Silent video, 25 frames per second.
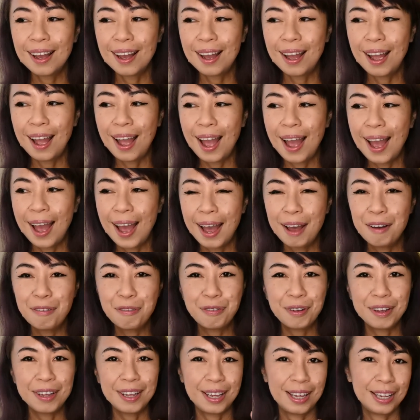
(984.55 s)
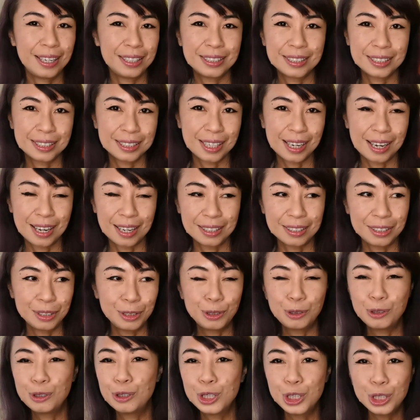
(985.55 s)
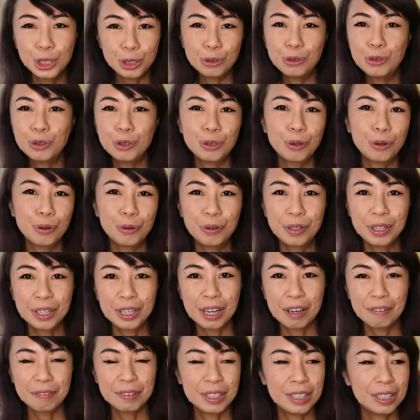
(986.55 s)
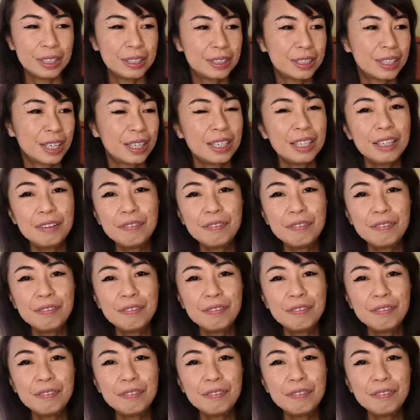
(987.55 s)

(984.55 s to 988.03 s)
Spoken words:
have a head start. You know, your children already have a head start.